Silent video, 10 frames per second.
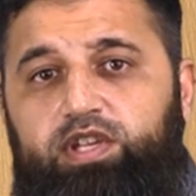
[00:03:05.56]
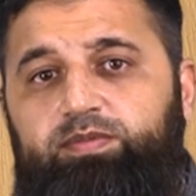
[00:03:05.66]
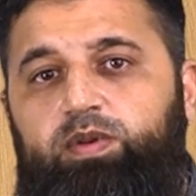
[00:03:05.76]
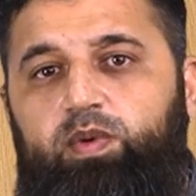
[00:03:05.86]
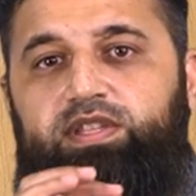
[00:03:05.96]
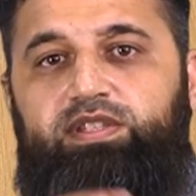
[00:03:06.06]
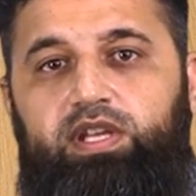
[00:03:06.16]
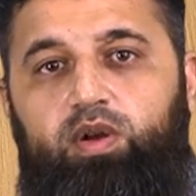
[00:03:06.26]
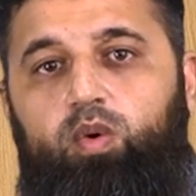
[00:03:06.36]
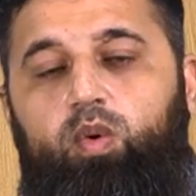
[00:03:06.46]
is between
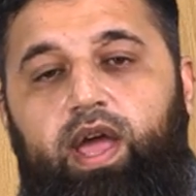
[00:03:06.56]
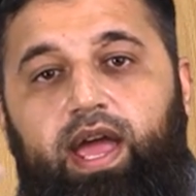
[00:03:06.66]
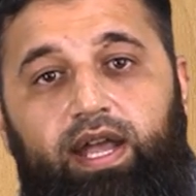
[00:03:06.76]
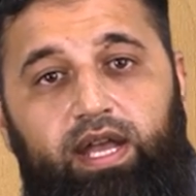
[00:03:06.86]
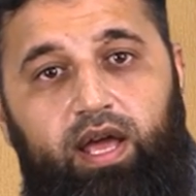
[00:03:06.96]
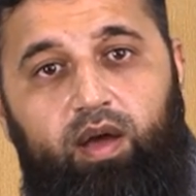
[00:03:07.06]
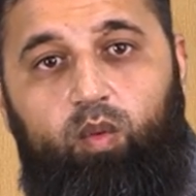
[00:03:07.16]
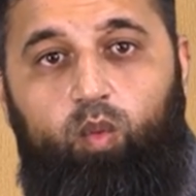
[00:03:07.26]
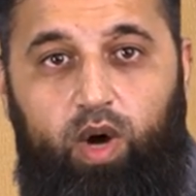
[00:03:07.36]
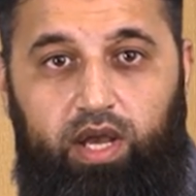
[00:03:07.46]
0 and
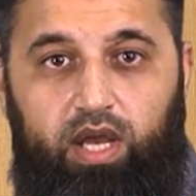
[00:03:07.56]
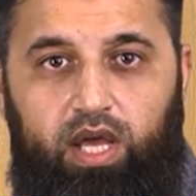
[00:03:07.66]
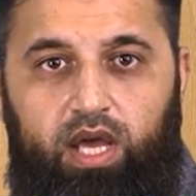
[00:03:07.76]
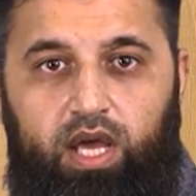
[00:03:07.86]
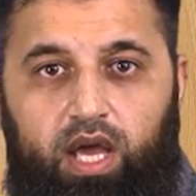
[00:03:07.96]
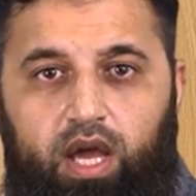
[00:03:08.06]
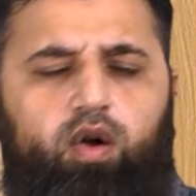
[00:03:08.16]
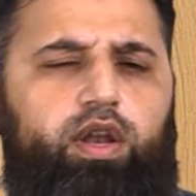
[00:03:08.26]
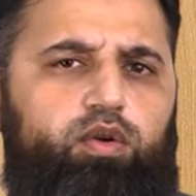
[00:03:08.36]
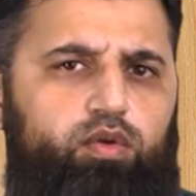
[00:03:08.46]
1.
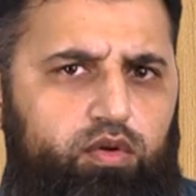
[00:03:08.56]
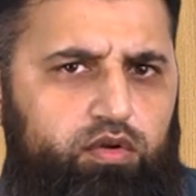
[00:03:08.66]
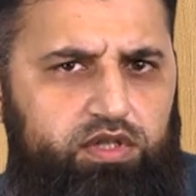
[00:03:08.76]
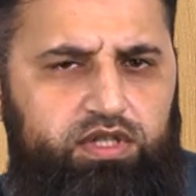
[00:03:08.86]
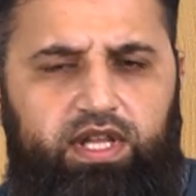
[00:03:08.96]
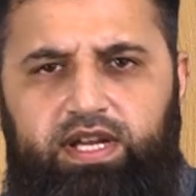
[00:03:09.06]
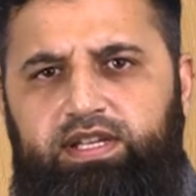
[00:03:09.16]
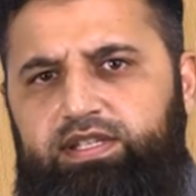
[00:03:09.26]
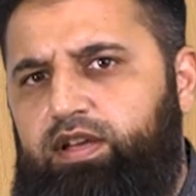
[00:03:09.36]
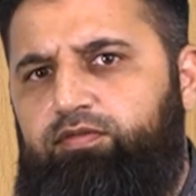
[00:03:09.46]
According to notes, there
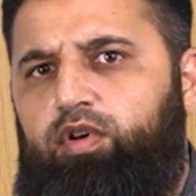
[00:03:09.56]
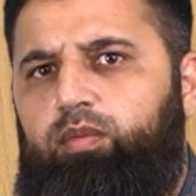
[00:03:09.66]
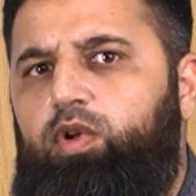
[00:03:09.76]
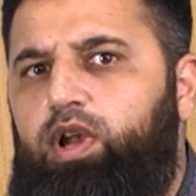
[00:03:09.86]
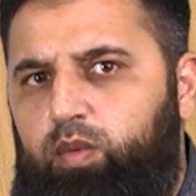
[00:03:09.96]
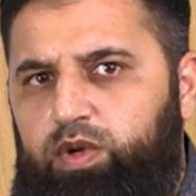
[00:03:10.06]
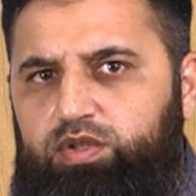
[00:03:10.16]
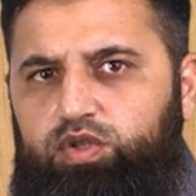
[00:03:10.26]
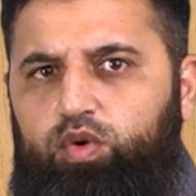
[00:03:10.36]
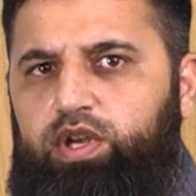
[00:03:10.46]
is a formula
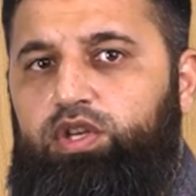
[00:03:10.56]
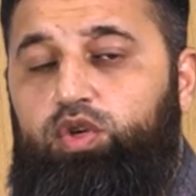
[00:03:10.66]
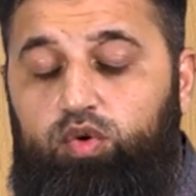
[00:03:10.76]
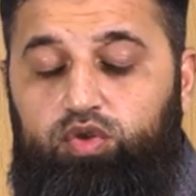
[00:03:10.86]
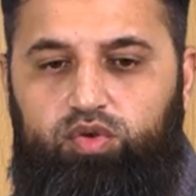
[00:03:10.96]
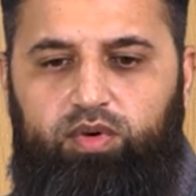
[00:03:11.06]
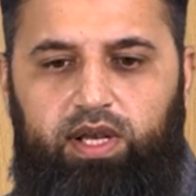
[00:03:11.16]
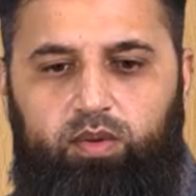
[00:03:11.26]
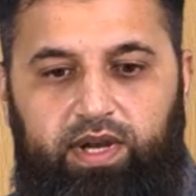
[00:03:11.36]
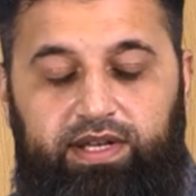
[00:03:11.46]
which you can use to
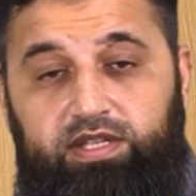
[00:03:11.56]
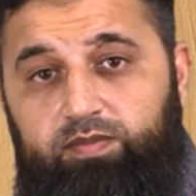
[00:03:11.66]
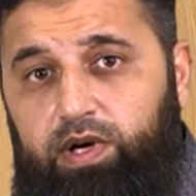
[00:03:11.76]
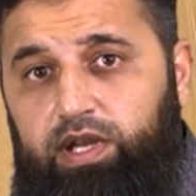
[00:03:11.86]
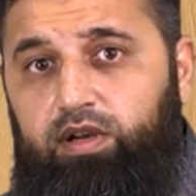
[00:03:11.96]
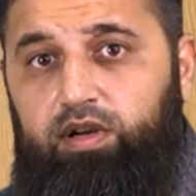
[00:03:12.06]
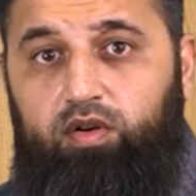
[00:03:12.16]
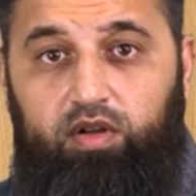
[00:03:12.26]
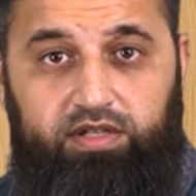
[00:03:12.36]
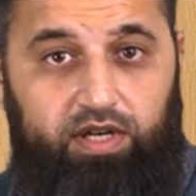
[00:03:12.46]
calculate this particular
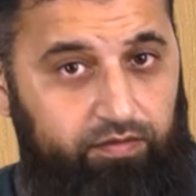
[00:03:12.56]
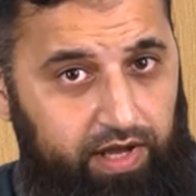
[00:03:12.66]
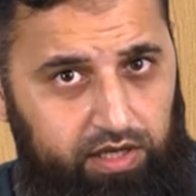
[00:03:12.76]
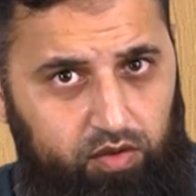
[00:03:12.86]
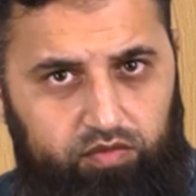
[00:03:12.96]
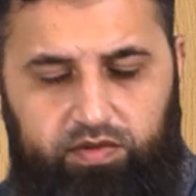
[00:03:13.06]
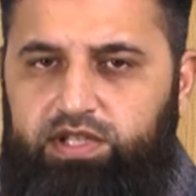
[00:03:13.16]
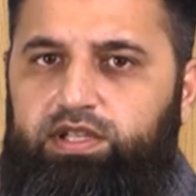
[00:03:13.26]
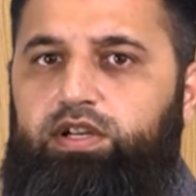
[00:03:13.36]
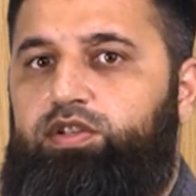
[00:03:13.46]
constant value, which
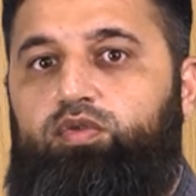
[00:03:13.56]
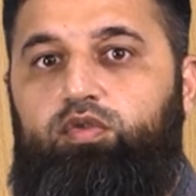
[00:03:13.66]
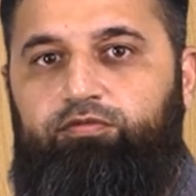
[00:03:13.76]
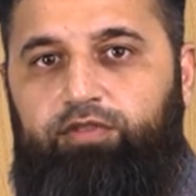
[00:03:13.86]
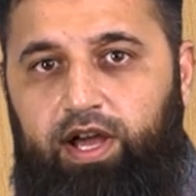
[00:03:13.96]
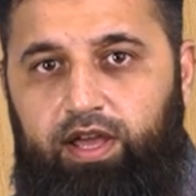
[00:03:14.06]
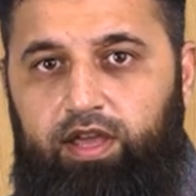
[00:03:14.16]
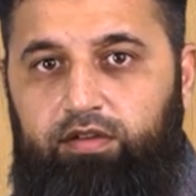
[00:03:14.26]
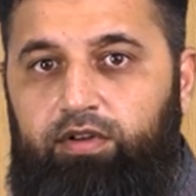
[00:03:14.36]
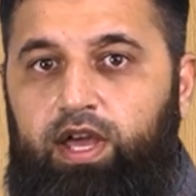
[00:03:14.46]
is underscore
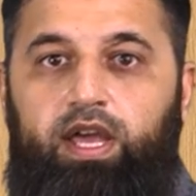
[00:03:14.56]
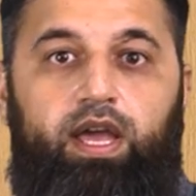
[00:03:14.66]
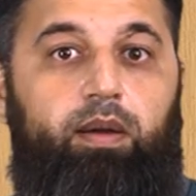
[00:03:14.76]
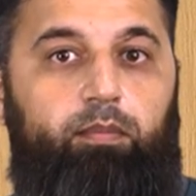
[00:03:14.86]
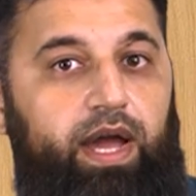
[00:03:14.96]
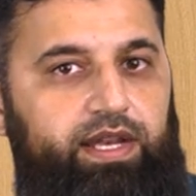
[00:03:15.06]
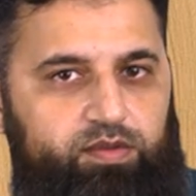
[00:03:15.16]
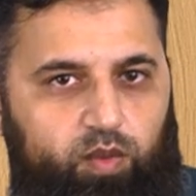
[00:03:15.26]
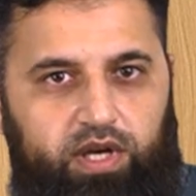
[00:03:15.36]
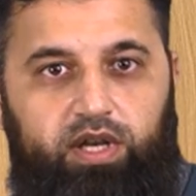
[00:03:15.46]
5 minus
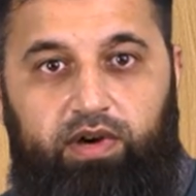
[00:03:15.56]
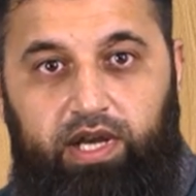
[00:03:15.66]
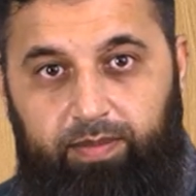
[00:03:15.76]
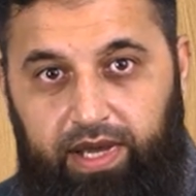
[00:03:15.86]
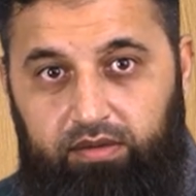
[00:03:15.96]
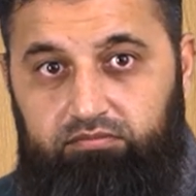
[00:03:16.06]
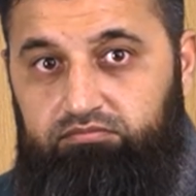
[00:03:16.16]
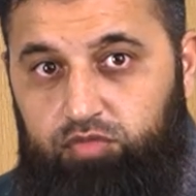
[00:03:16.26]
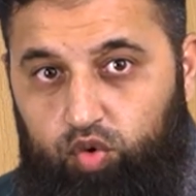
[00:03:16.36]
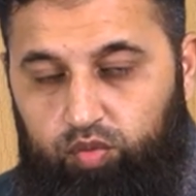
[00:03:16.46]
1 divided by
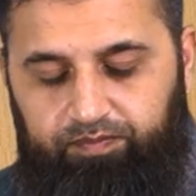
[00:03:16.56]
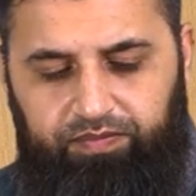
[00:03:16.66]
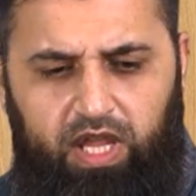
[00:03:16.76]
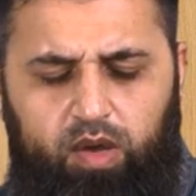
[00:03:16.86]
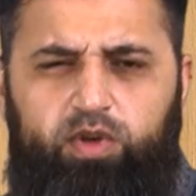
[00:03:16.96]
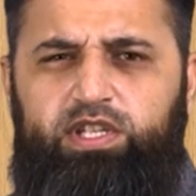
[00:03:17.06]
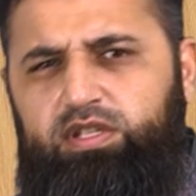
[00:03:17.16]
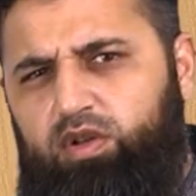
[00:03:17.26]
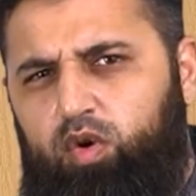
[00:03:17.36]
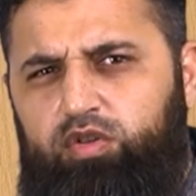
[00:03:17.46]
2, which is
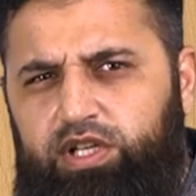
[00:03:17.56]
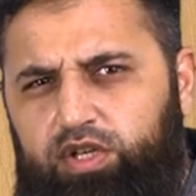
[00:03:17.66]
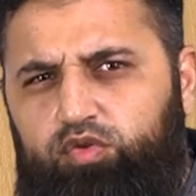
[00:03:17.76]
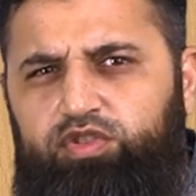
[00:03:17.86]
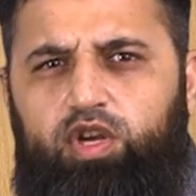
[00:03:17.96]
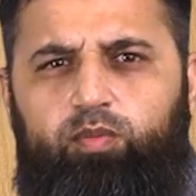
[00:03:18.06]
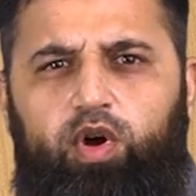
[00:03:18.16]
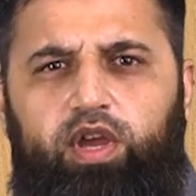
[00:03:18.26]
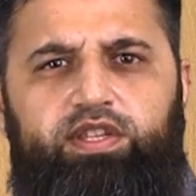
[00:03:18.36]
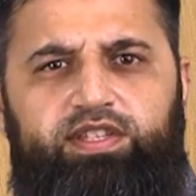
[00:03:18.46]
closer to
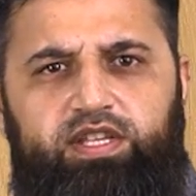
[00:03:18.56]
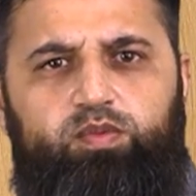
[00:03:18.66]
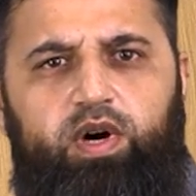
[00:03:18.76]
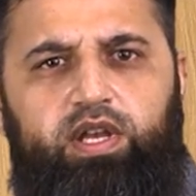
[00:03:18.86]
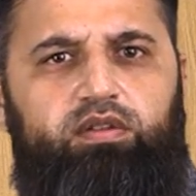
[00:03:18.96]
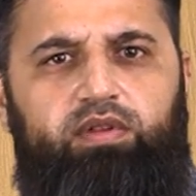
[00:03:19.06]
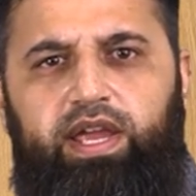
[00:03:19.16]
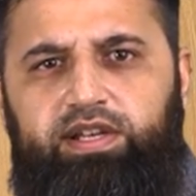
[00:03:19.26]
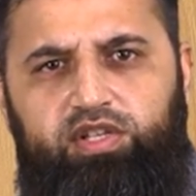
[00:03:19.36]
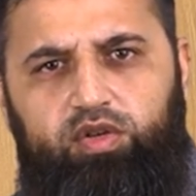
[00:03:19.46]

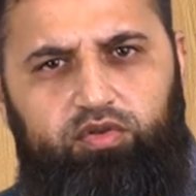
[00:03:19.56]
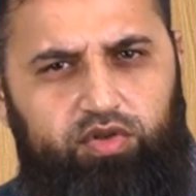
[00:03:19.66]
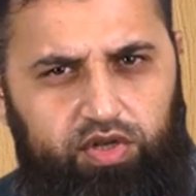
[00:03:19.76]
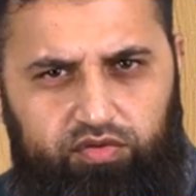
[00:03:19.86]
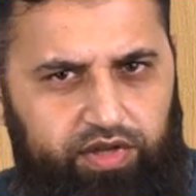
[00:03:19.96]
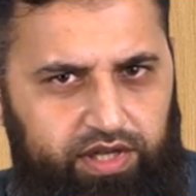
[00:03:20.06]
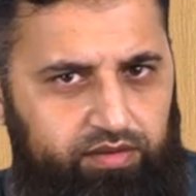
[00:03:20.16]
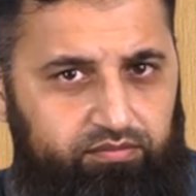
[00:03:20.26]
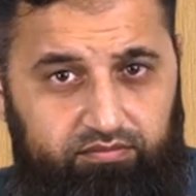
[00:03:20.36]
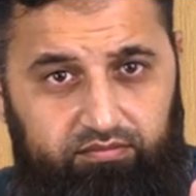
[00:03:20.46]
0.61803399.